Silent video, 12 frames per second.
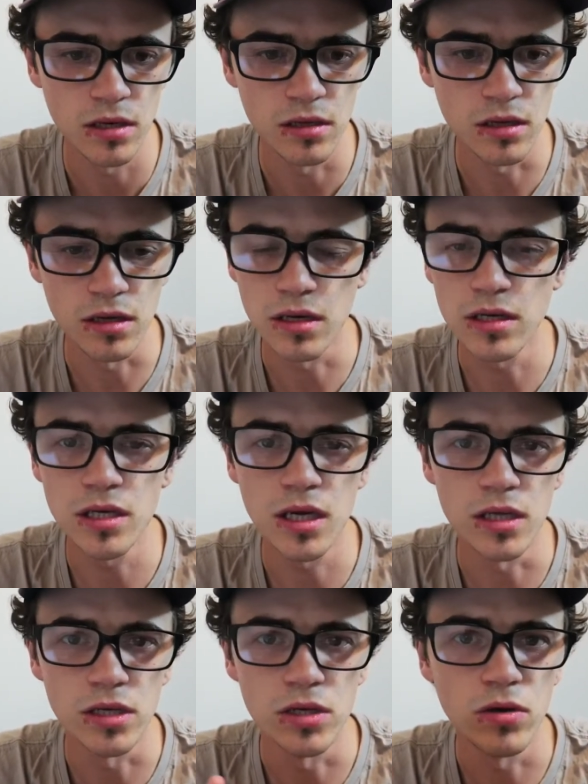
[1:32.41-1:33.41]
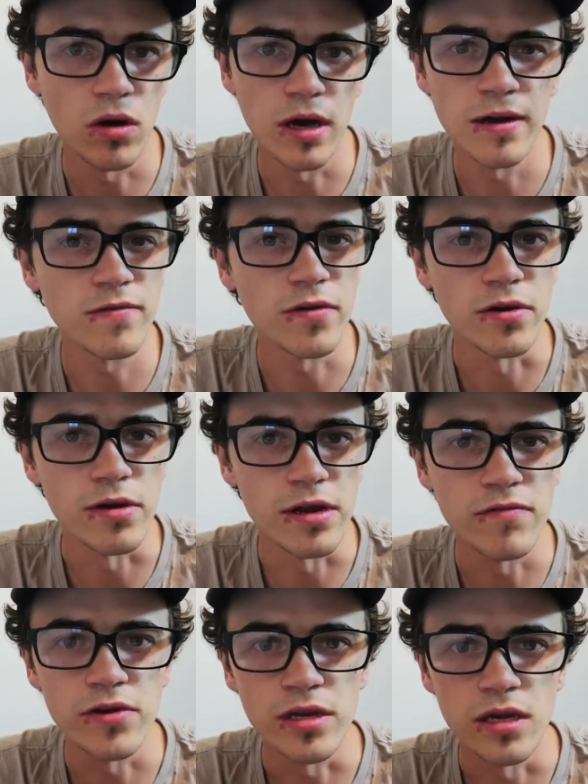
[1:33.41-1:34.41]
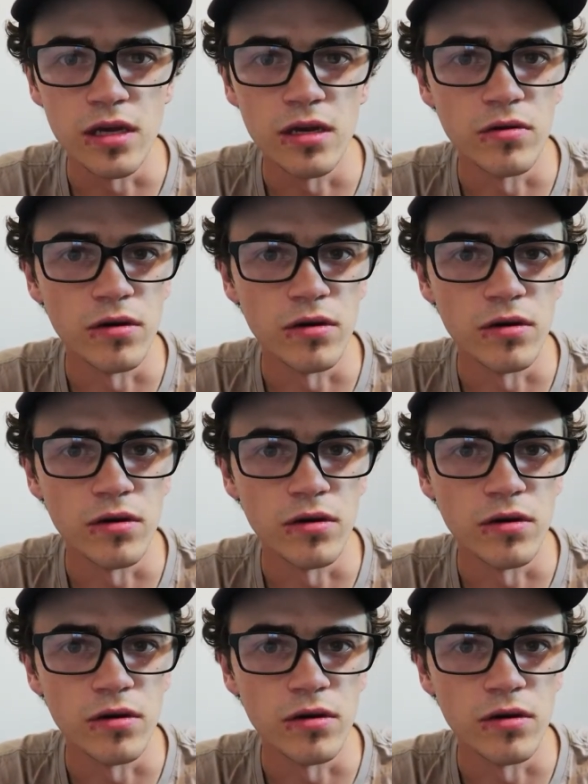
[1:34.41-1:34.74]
that I need to get a new iPhone every year